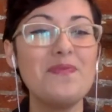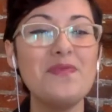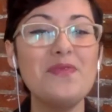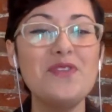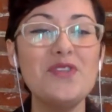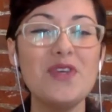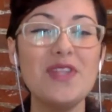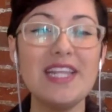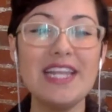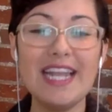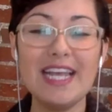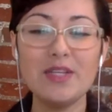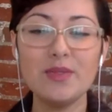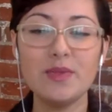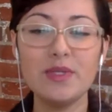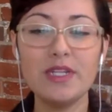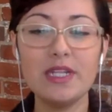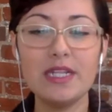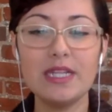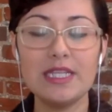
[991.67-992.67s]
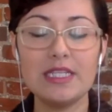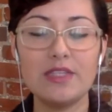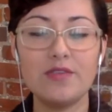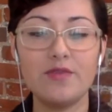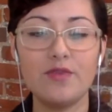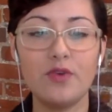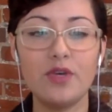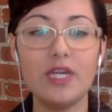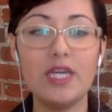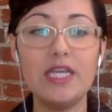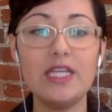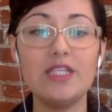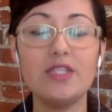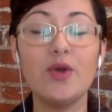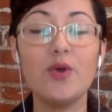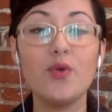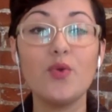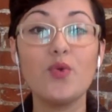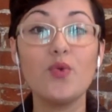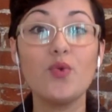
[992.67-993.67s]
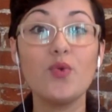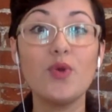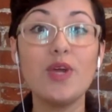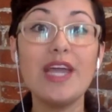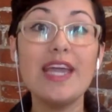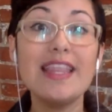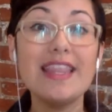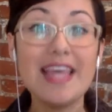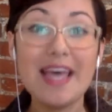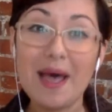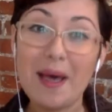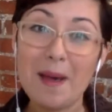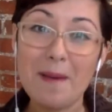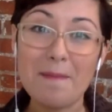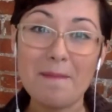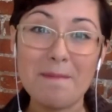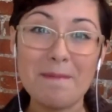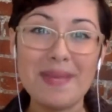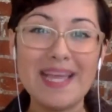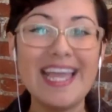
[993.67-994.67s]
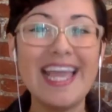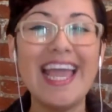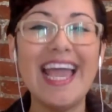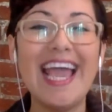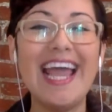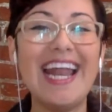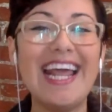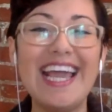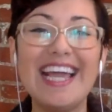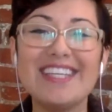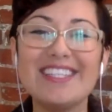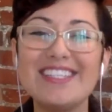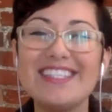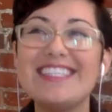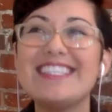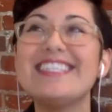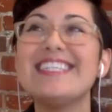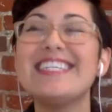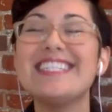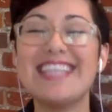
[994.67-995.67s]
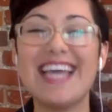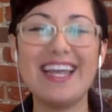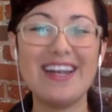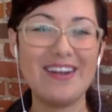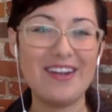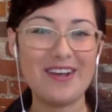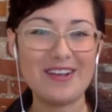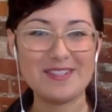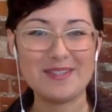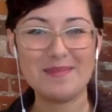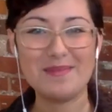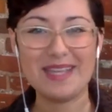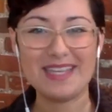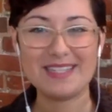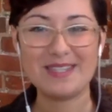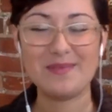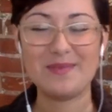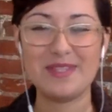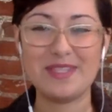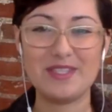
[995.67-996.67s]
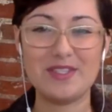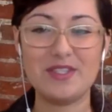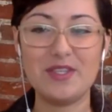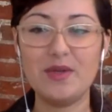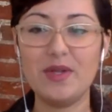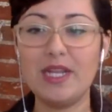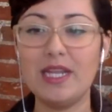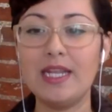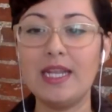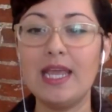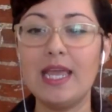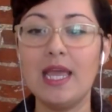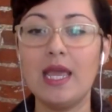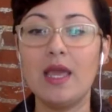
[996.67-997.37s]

So the next one to listen for is rhythm. And I actually just had an awesome lesson with a student.